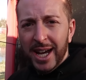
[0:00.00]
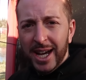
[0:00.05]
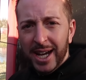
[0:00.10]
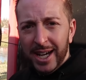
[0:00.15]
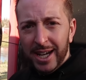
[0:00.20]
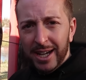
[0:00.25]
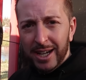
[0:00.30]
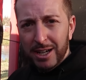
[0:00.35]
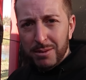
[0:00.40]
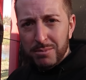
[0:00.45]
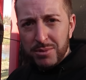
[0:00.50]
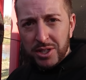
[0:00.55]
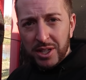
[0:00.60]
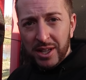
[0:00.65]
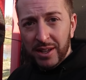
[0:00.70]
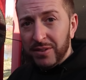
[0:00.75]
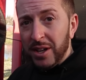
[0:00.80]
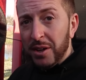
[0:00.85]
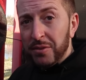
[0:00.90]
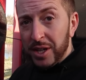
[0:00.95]
So
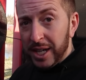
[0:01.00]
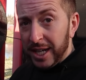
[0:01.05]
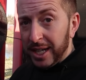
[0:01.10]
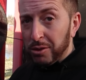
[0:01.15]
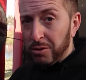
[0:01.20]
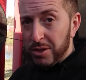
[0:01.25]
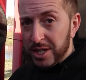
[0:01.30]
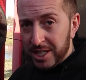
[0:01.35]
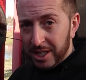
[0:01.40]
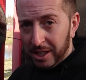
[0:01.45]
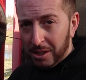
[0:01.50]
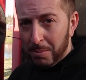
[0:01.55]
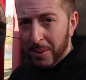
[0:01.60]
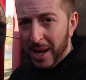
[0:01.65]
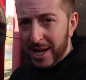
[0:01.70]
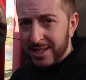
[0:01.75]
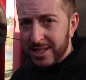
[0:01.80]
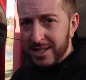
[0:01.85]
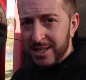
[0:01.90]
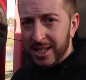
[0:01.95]
they've definitely increased the
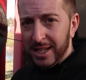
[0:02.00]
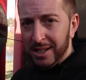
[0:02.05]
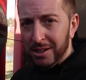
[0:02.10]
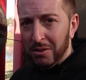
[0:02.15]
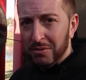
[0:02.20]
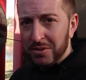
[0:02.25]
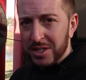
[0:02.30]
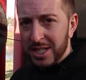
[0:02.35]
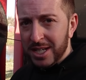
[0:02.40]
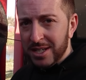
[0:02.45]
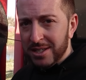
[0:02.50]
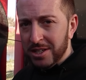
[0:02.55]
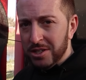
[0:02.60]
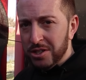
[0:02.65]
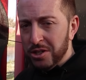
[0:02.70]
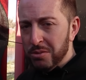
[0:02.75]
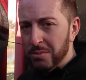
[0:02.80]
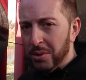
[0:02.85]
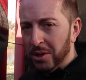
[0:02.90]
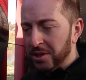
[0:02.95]
capacity, and obviously it's a
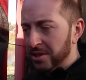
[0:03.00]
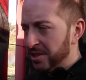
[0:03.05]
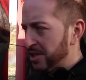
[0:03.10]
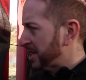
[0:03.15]
new modern